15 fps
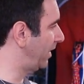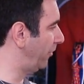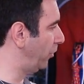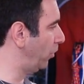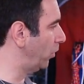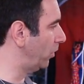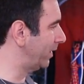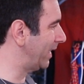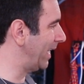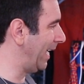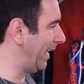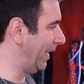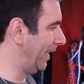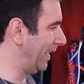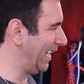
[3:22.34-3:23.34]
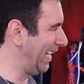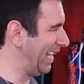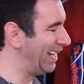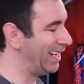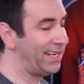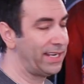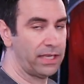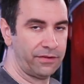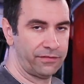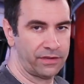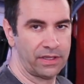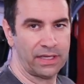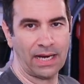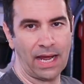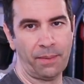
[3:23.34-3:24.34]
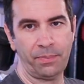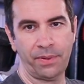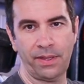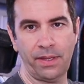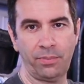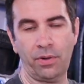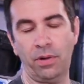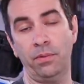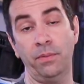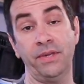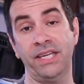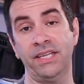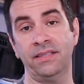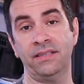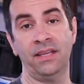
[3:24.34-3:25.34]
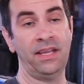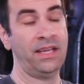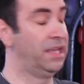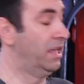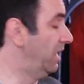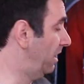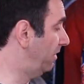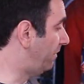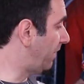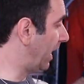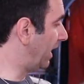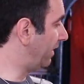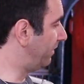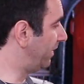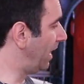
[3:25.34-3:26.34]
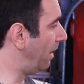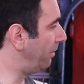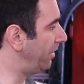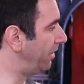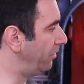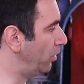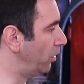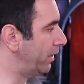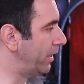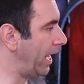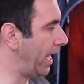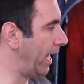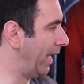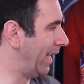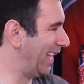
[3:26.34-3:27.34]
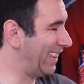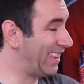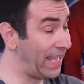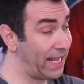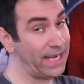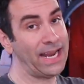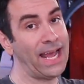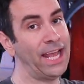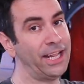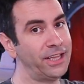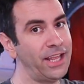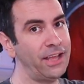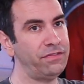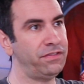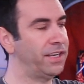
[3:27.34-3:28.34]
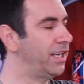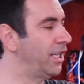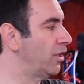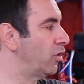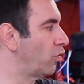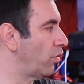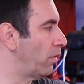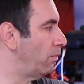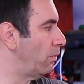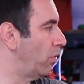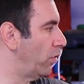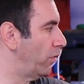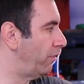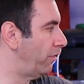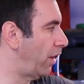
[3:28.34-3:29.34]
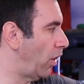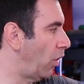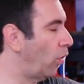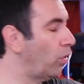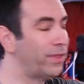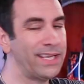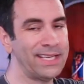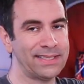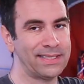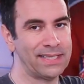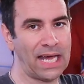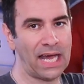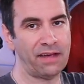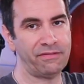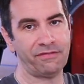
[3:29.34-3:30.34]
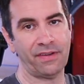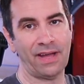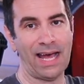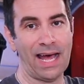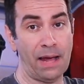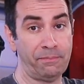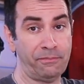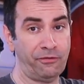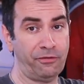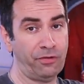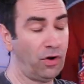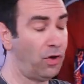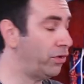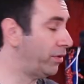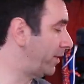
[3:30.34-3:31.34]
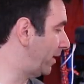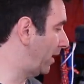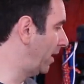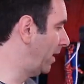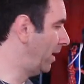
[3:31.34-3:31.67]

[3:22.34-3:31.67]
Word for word: the fuel tank and lift it up. The problem is if I lift up the fuel tank, then I definitely need to remove all this stuff up front.